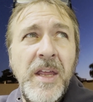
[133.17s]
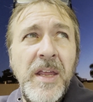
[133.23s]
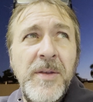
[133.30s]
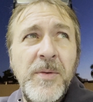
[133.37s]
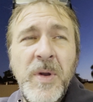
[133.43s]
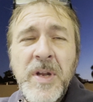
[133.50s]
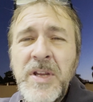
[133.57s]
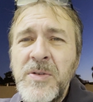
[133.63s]

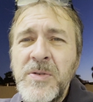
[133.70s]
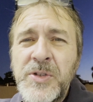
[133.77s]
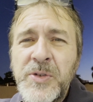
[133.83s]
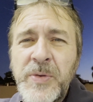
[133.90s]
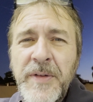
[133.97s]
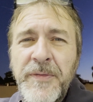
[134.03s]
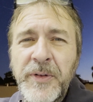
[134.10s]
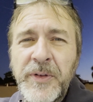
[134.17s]
when you do
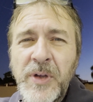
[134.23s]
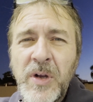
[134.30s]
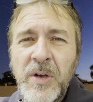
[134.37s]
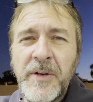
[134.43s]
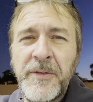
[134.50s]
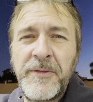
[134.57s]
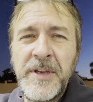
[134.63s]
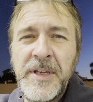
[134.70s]
street
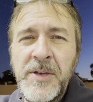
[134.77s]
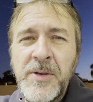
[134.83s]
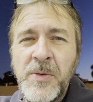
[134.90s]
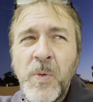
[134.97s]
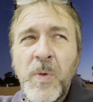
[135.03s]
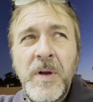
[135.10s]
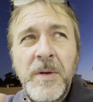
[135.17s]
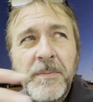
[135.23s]
photography, you
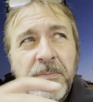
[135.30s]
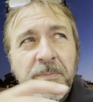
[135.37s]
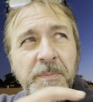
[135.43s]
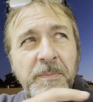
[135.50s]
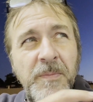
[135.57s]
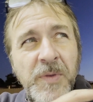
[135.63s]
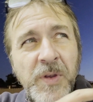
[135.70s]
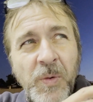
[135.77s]

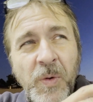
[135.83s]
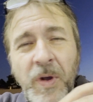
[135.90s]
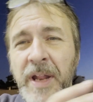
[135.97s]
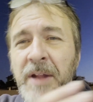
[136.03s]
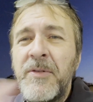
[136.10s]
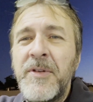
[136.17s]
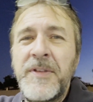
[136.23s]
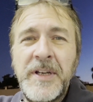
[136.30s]
want
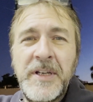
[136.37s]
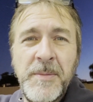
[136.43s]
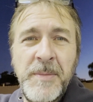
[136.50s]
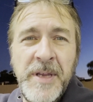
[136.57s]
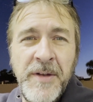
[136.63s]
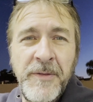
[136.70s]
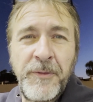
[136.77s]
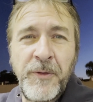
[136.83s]
everything to
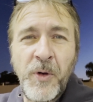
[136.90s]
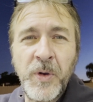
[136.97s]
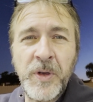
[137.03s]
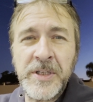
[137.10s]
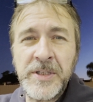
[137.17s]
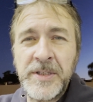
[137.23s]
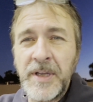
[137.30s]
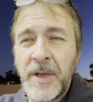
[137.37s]
be in
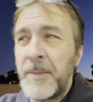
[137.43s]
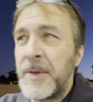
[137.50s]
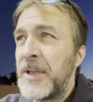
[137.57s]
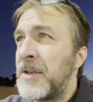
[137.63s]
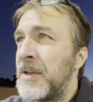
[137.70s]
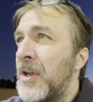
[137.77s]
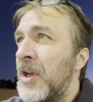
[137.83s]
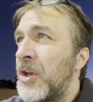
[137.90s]
focus. I
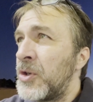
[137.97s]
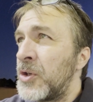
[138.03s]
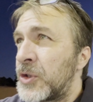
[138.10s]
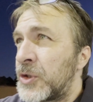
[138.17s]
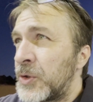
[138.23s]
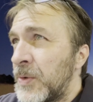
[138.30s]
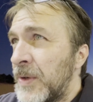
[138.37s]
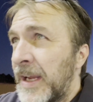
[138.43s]
mean, you're
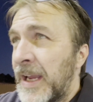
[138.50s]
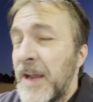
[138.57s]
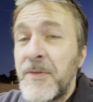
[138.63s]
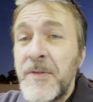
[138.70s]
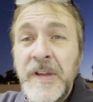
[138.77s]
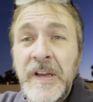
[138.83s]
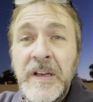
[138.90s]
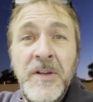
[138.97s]
shooting
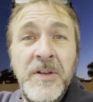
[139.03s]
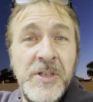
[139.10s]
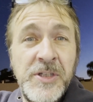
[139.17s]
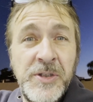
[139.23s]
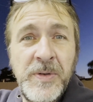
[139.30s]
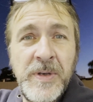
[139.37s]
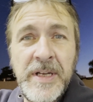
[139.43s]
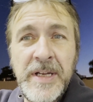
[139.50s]
everything on the
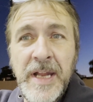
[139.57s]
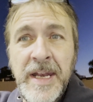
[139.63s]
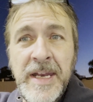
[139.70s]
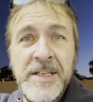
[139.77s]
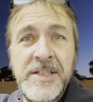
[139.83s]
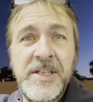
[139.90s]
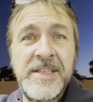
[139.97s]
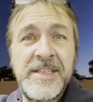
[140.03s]
street and
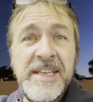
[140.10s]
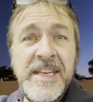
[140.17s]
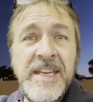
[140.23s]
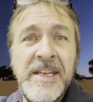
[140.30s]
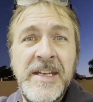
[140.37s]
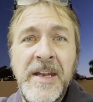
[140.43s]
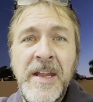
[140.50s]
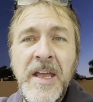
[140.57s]
it's a
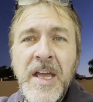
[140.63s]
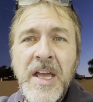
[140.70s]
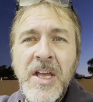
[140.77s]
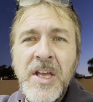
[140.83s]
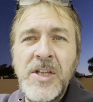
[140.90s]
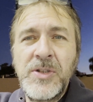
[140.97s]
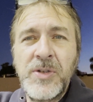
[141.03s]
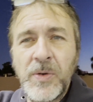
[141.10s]
scene.
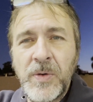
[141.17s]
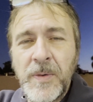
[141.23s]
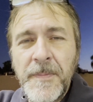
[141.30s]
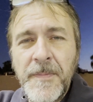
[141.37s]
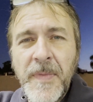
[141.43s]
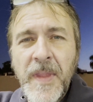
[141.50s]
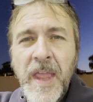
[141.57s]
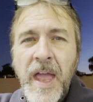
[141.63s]
So
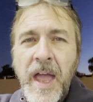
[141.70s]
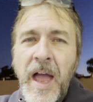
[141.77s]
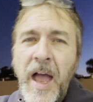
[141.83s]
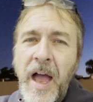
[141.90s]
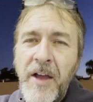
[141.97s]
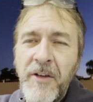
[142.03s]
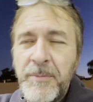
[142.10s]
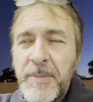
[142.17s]

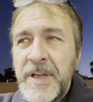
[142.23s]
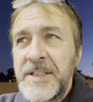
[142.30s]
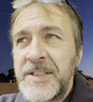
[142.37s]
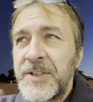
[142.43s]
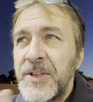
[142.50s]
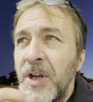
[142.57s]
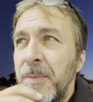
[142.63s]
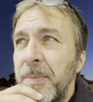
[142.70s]
I've been
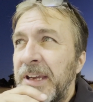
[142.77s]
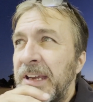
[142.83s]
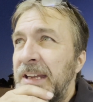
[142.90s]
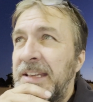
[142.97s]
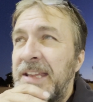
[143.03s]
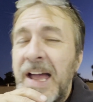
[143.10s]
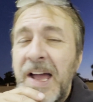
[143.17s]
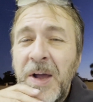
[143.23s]
stomping
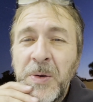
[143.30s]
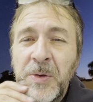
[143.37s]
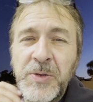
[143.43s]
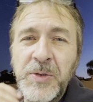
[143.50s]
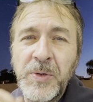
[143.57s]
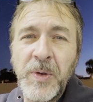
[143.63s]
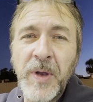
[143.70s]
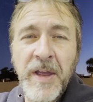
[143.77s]
it down
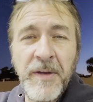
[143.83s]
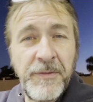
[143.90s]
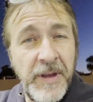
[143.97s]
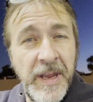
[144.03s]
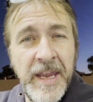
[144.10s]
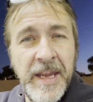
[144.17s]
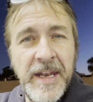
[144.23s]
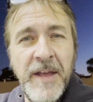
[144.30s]
to
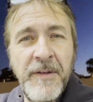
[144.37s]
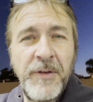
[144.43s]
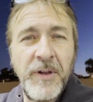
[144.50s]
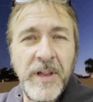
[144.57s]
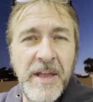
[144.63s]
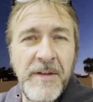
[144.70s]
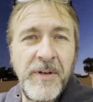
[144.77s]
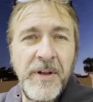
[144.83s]
f8,
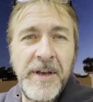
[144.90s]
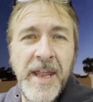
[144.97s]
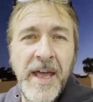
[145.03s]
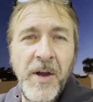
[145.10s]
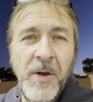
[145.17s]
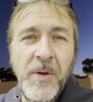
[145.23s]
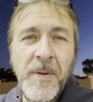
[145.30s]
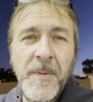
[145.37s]
f11
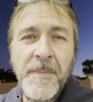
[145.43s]
now,